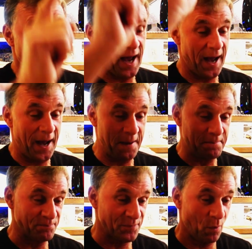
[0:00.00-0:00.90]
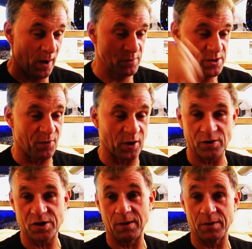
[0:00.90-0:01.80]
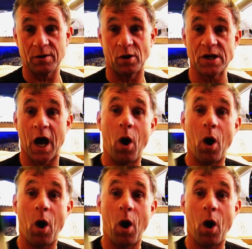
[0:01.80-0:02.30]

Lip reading: What else have I got to tell you guys?